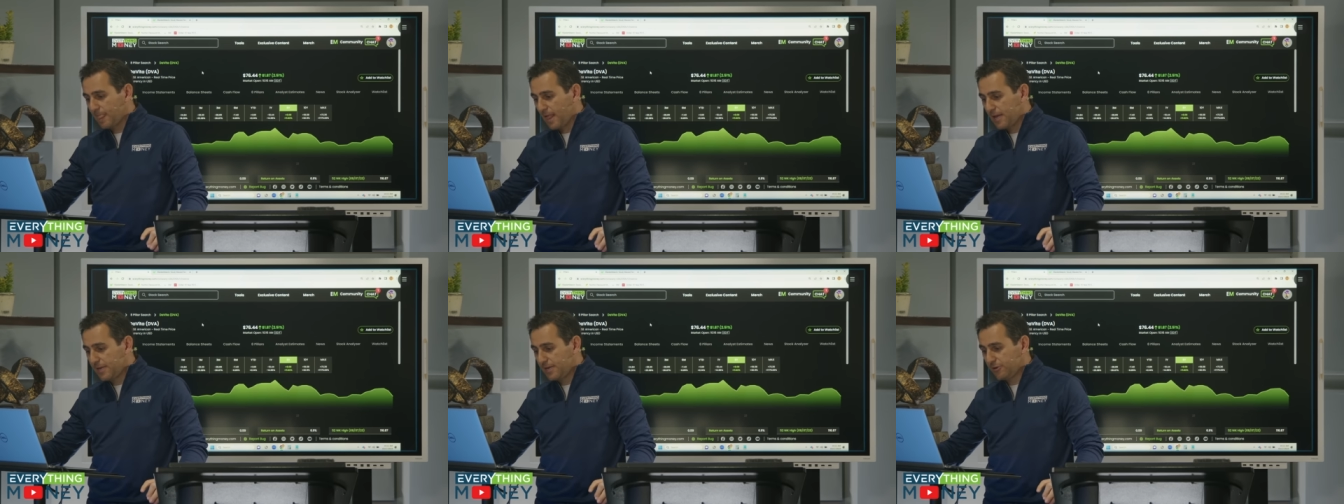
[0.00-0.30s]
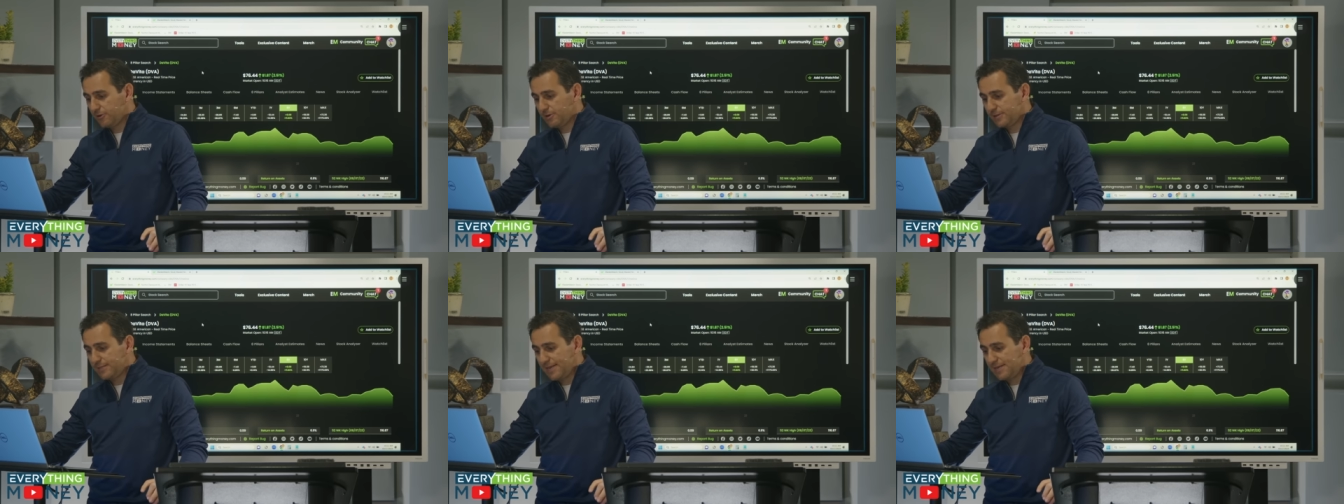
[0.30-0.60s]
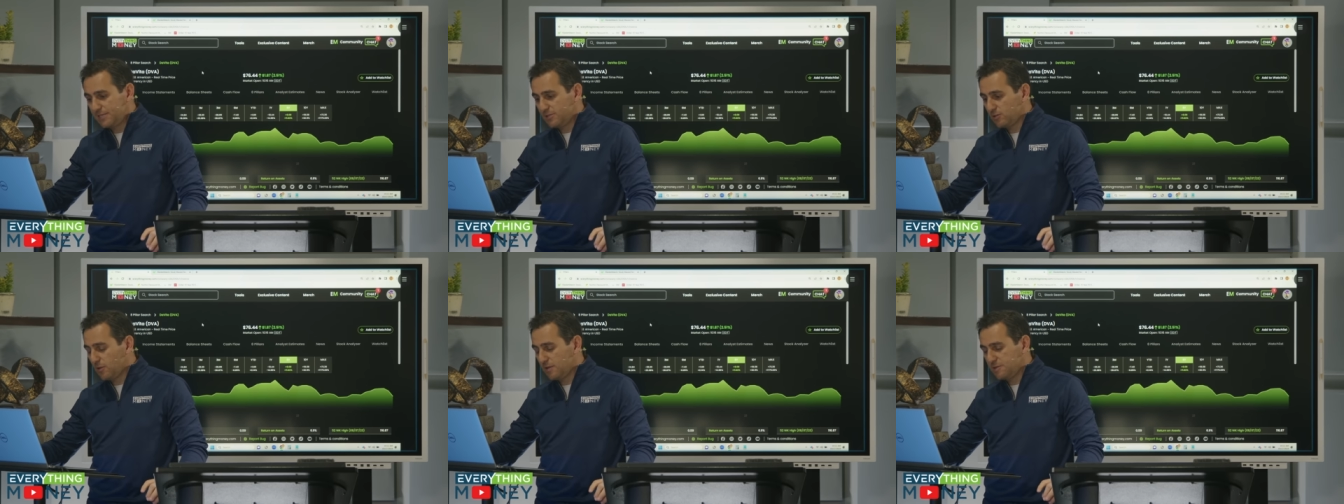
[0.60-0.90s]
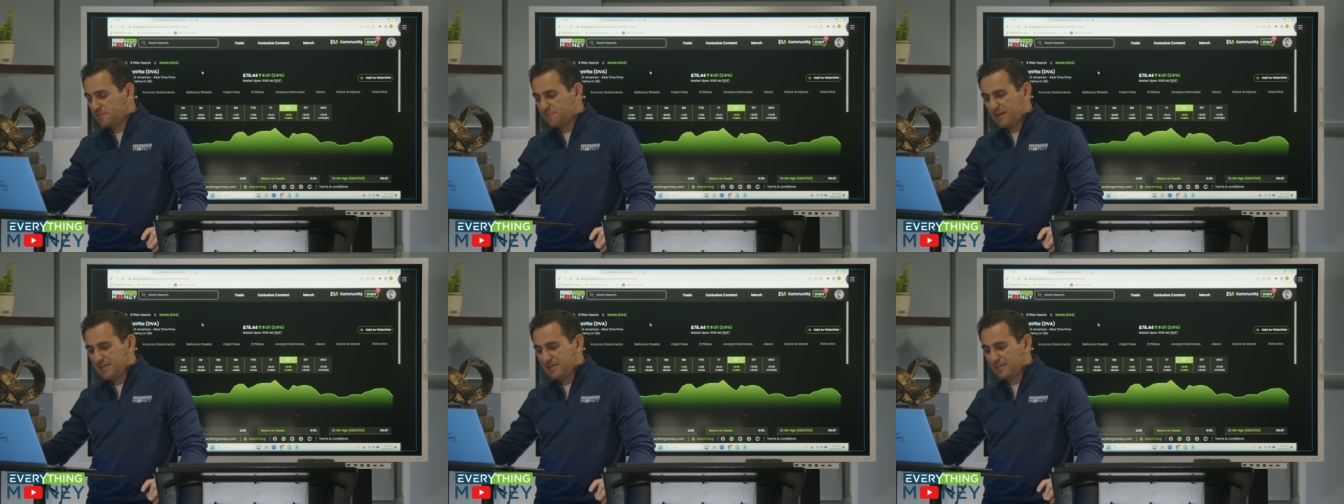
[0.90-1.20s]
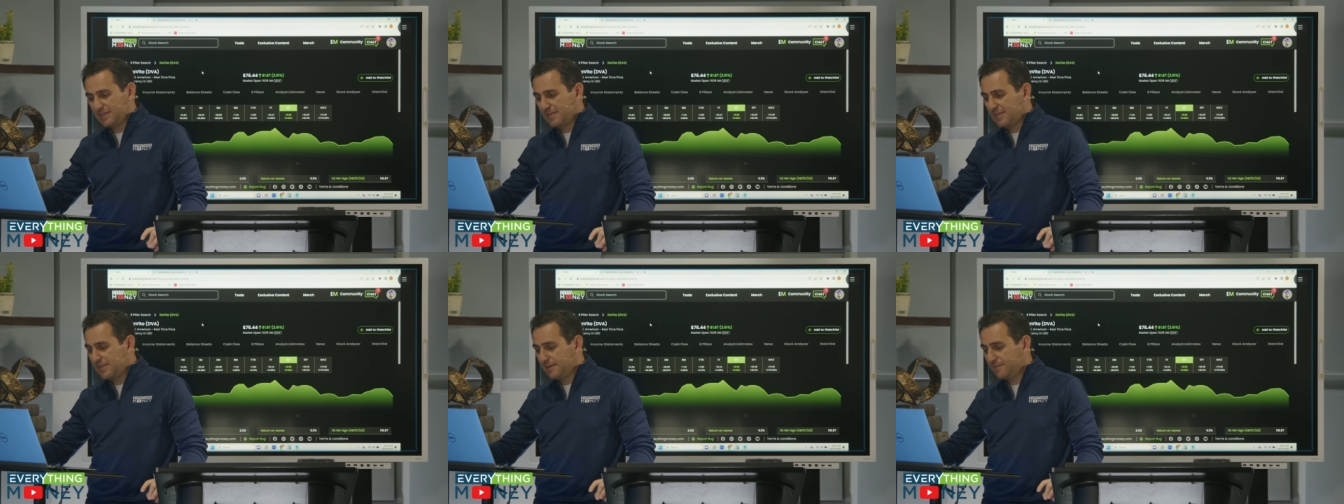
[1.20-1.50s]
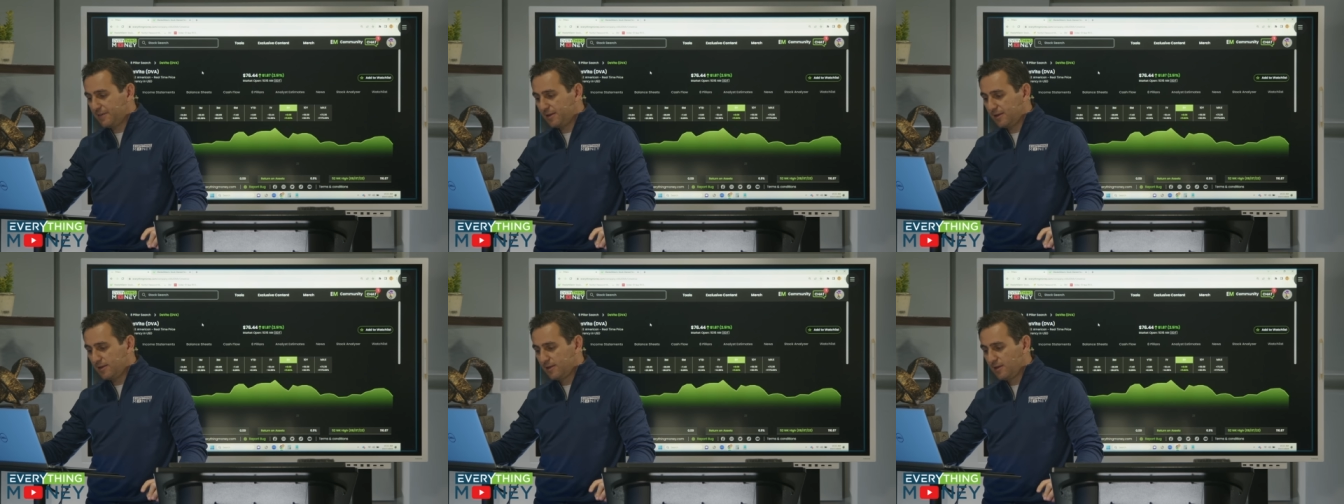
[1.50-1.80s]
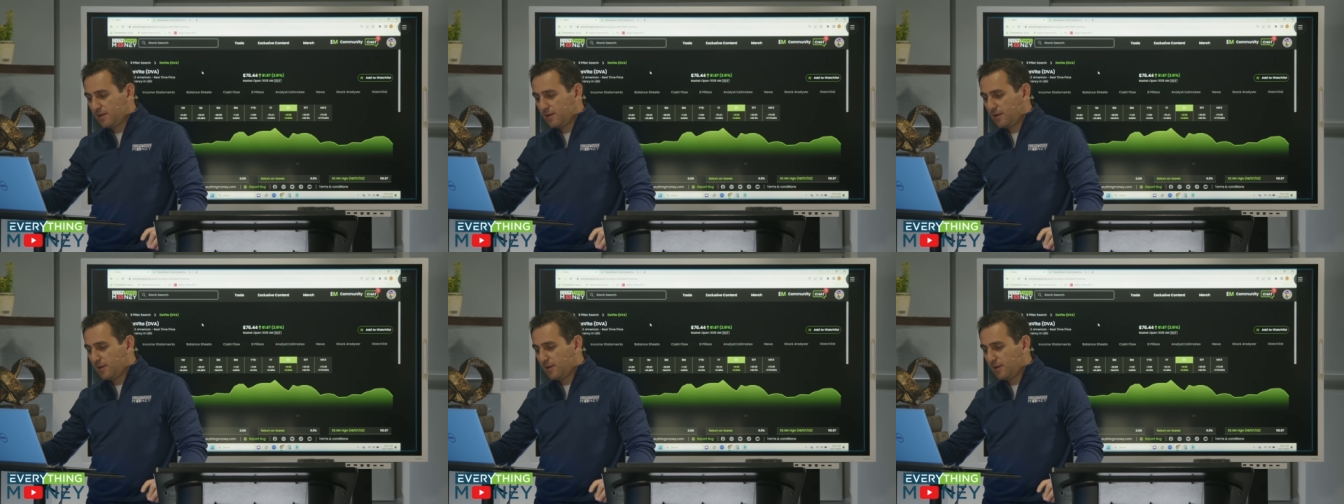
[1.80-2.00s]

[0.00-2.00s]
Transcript: Year to date, it's basically even.